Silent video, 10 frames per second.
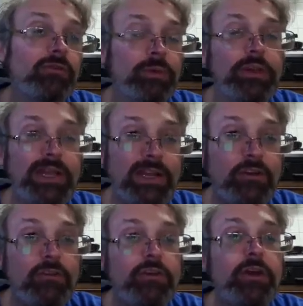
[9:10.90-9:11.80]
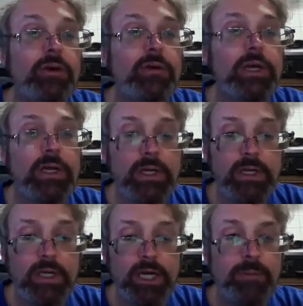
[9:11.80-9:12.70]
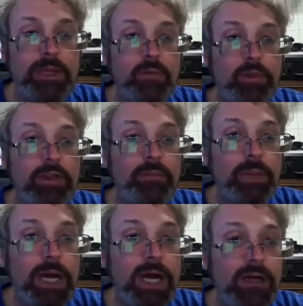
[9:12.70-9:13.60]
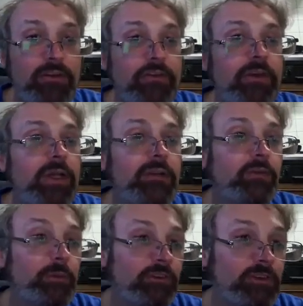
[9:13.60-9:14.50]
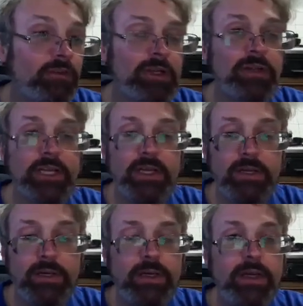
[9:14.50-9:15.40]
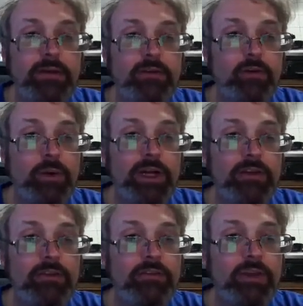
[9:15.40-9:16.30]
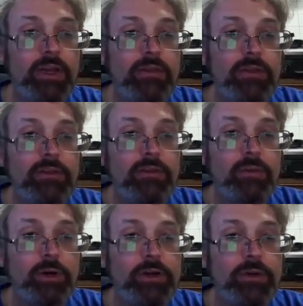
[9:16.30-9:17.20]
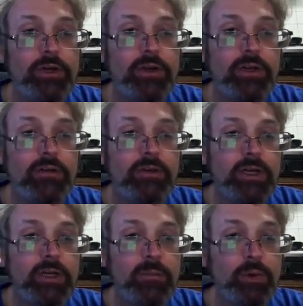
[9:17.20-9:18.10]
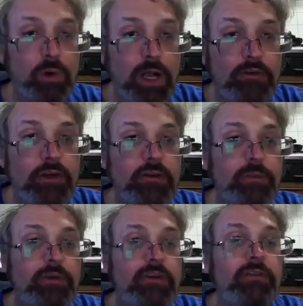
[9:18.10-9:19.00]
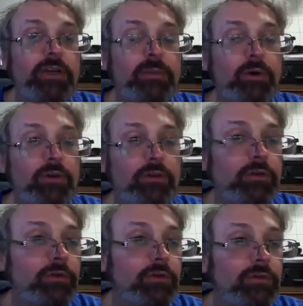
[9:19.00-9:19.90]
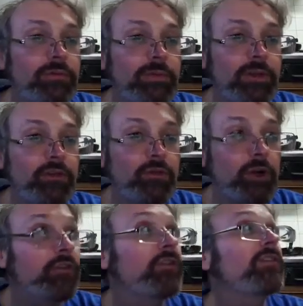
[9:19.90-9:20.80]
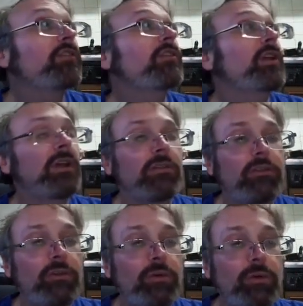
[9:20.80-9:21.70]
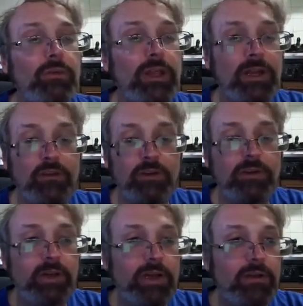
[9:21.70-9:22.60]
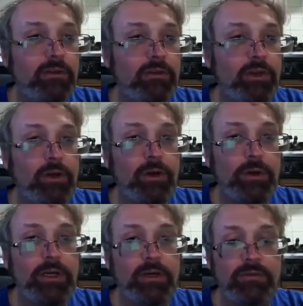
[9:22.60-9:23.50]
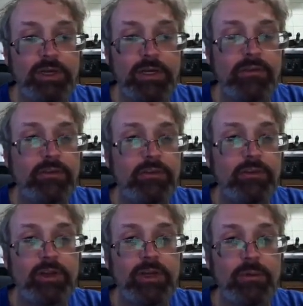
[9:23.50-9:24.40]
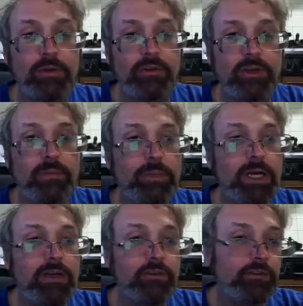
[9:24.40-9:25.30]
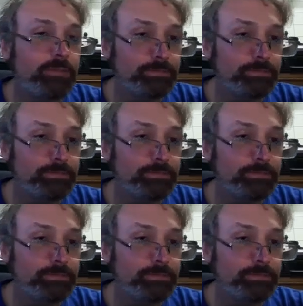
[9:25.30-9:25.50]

for the agents go. And within Box specifically and in directives, this is where you can give project-specific personal instructions to the agent. So here, if I check what's in Box,